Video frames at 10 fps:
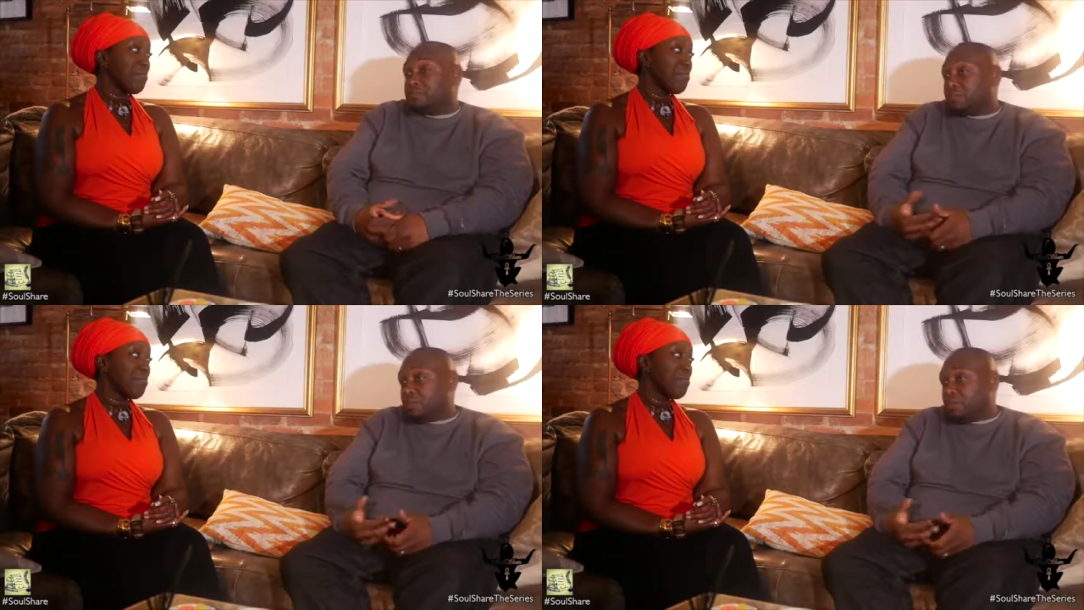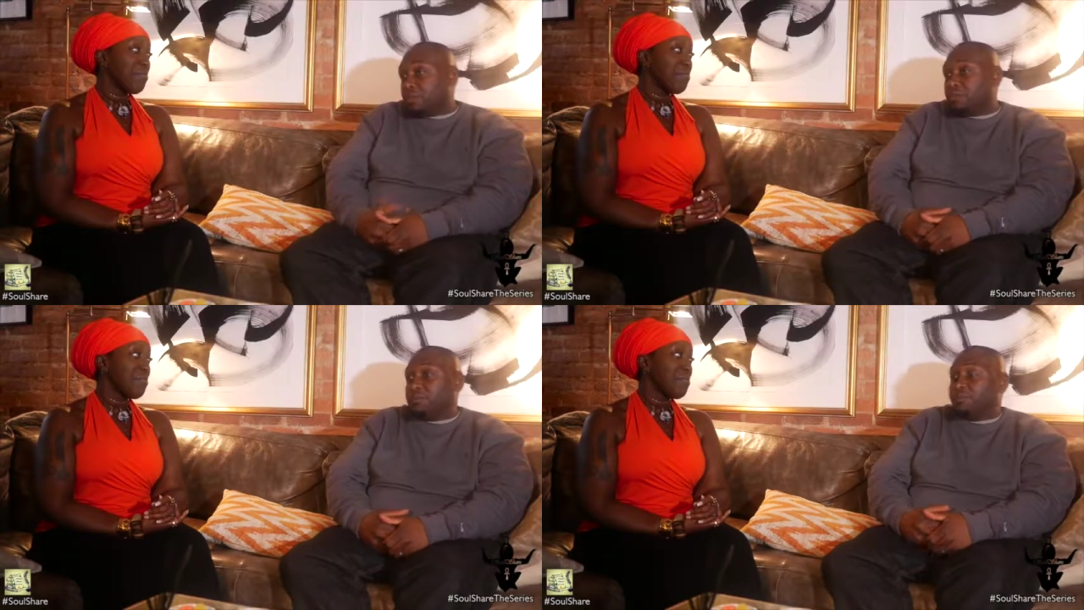Speaker 1: you know,
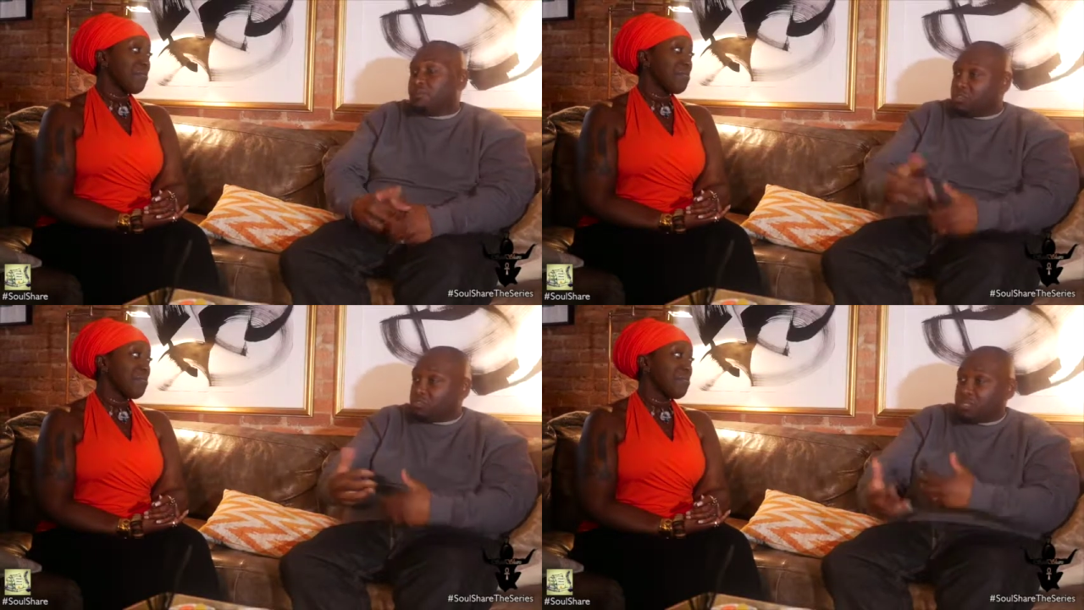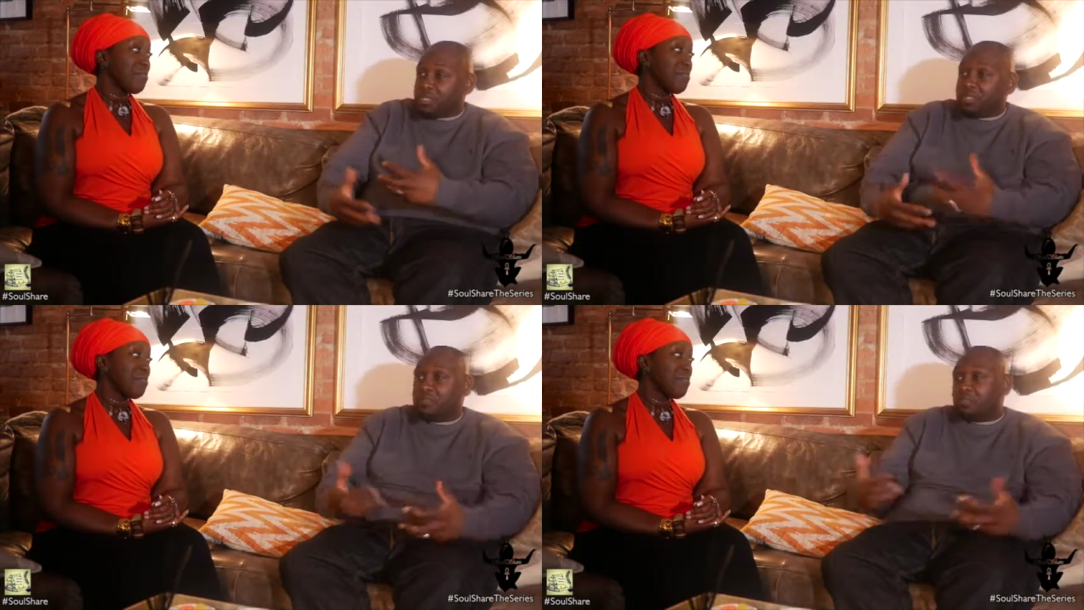eventually,
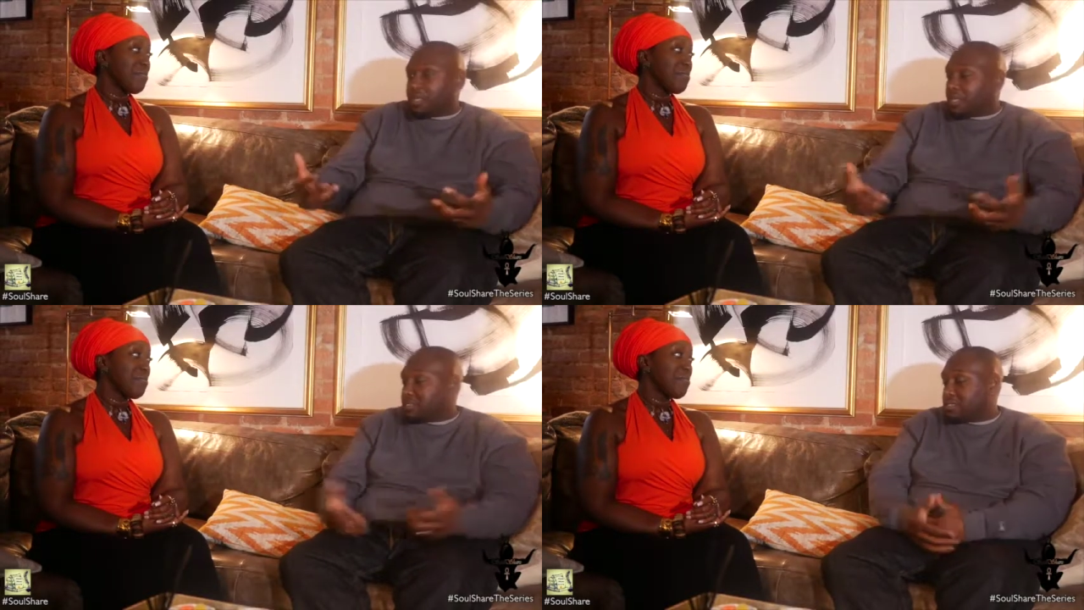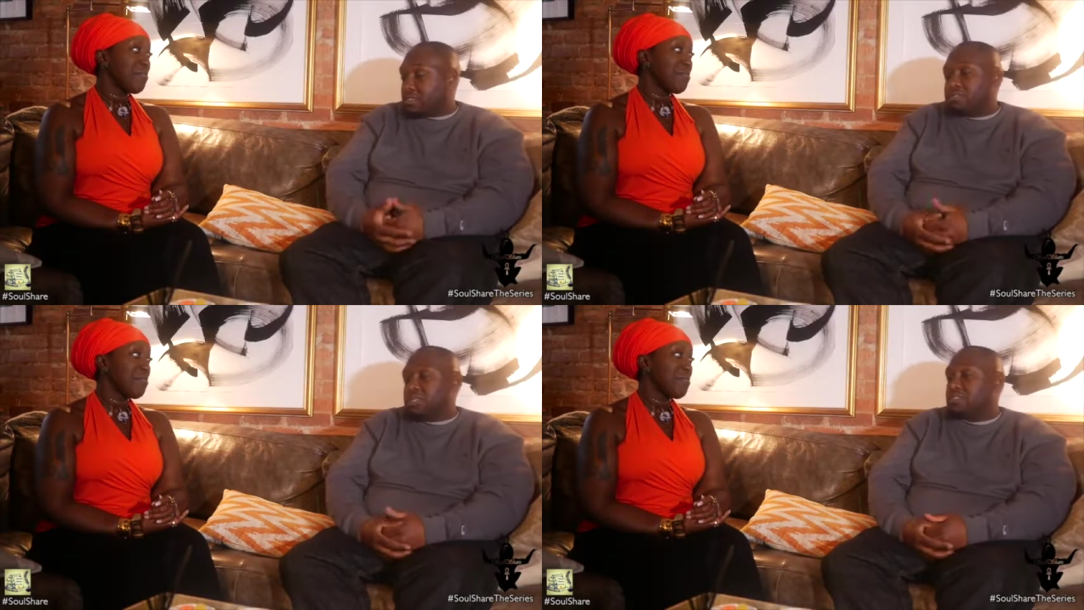like I said, it'll
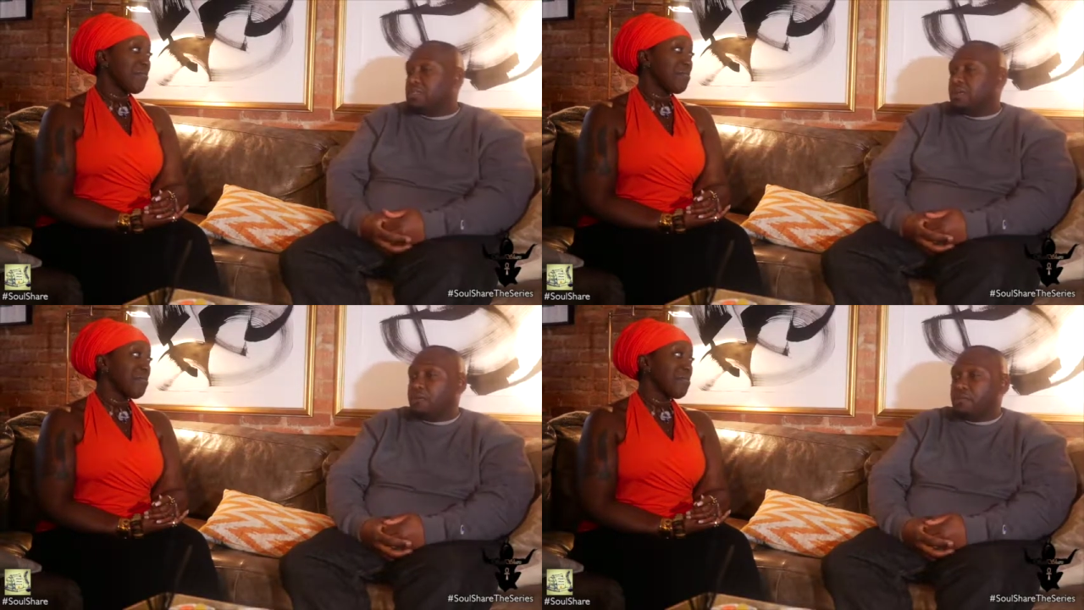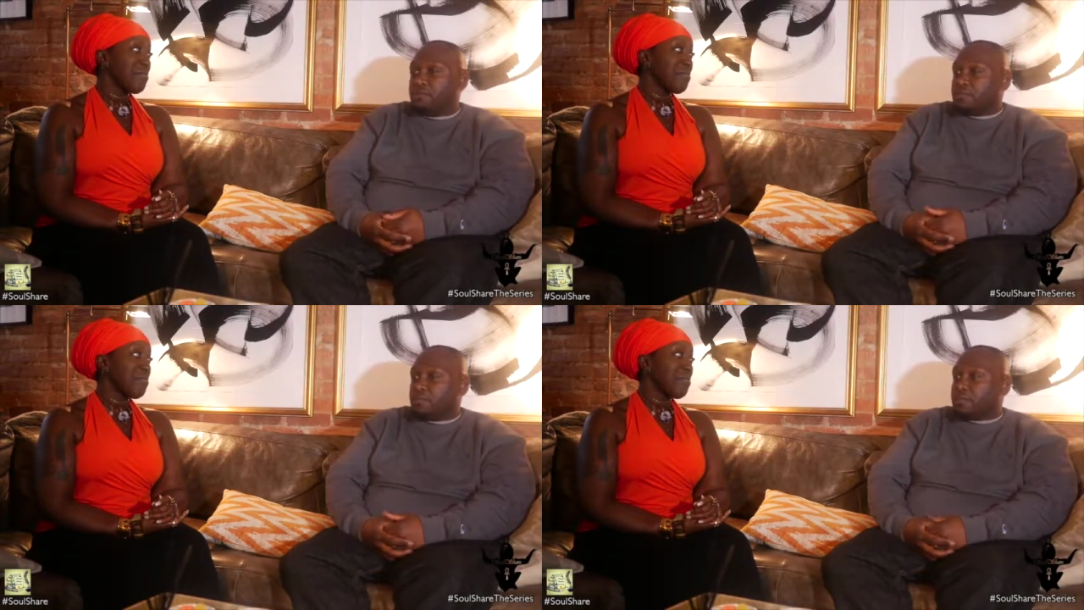take time,
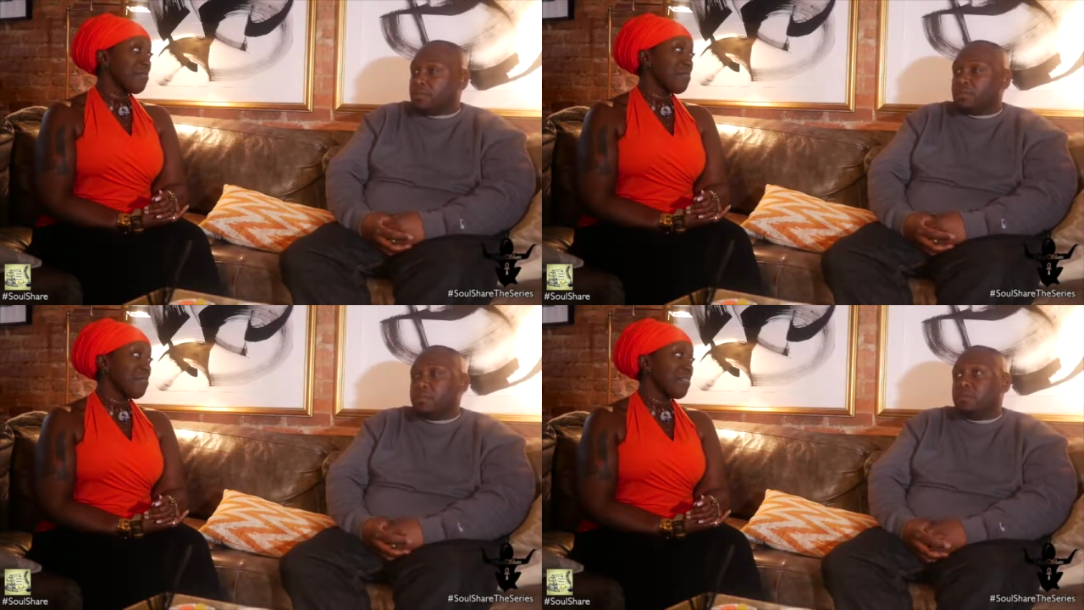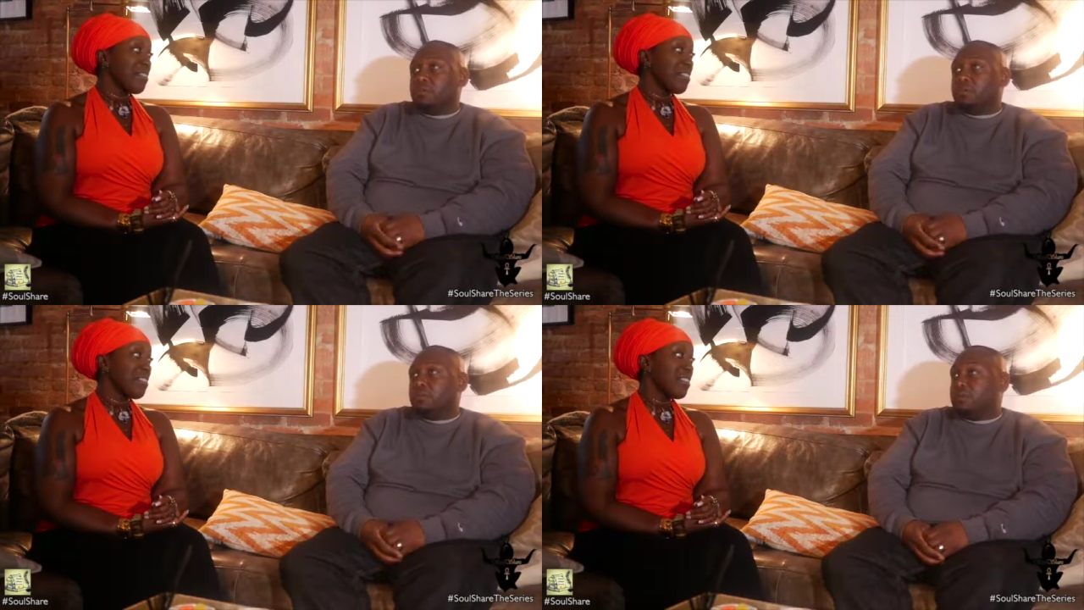you know,
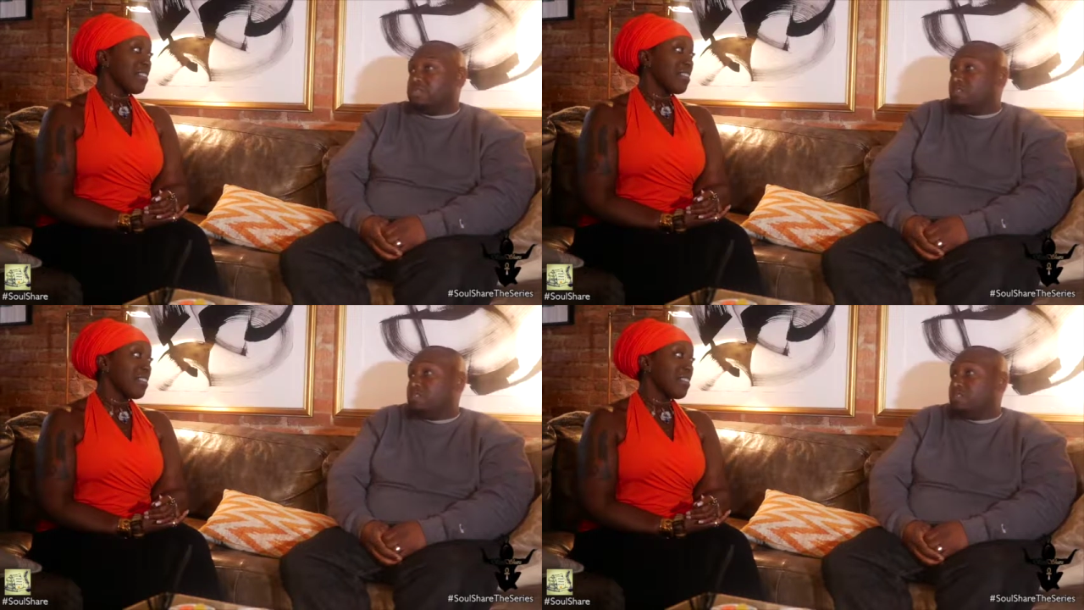because